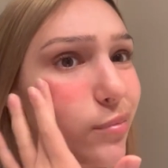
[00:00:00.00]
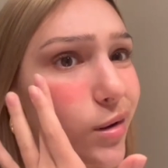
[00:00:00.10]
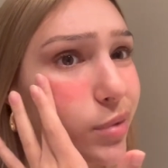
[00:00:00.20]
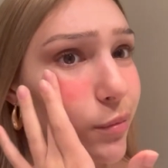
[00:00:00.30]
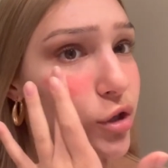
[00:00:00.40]

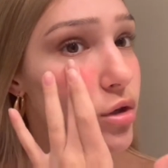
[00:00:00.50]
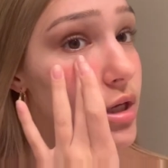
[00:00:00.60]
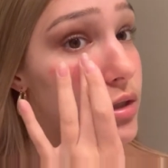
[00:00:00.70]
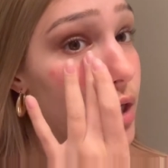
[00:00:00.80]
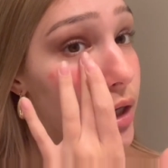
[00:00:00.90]
put a bit much on
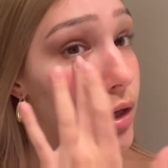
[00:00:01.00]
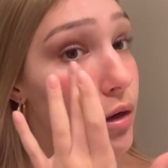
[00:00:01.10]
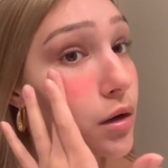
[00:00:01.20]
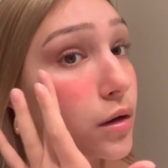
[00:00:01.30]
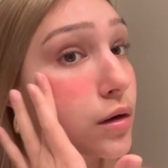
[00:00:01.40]
this side.
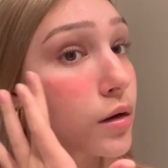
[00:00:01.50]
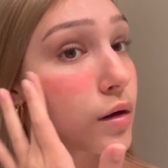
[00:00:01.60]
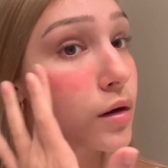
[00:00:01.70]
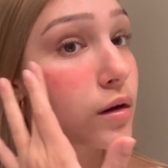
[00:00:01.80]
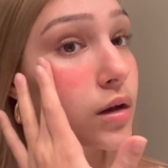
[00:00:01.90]

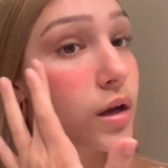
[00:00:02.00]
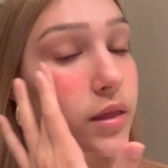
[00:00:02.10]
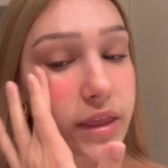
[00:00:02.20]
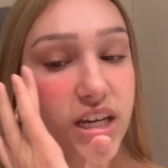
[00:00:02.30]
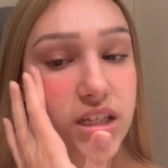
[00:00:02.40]

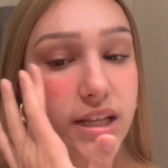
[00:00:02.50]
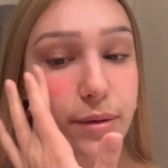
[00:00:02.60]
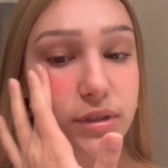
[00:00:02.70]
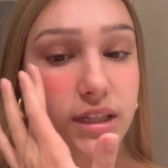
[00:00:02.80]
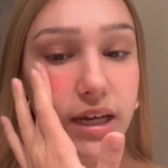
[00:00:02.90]
This
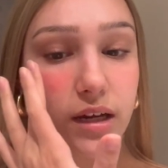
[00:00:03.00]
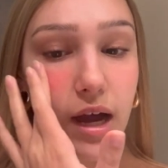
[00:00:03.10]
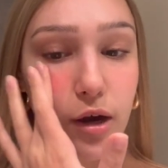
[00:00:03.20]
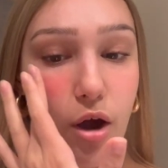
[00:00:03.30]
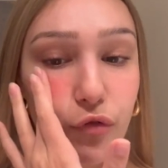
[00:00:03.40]
lipstick
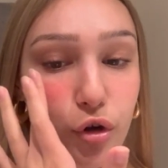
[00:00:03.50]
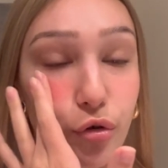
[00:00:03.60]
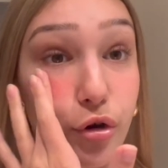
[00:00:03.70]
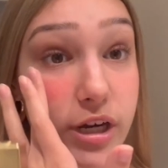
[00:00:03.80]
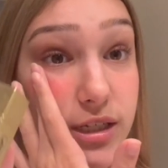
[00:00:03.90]
I got for
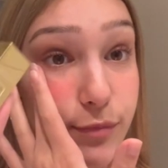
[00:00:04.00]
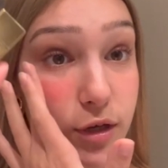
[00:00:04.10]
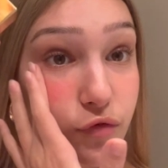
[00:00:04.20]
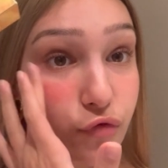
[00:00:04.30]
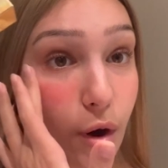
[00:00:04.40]

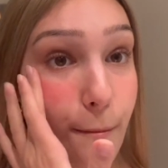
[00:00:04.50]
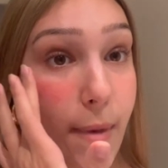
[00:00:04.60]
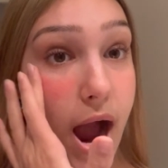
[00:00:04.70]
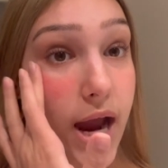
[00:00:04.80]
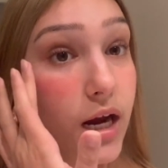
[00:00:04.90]
Christmas from
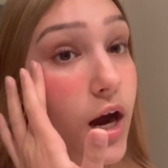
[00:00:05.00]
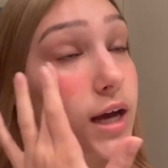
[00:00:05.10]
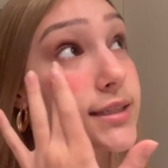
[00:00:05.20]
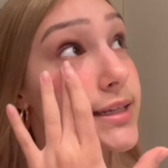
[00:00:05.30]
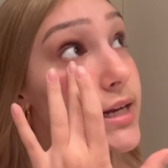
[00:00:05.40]
my
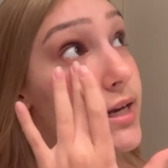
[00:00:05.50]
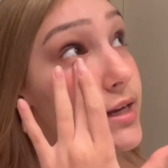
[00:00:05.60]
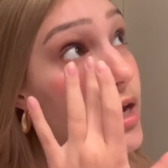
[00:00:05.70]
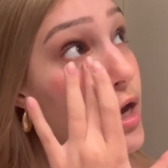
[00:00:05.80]
cousin.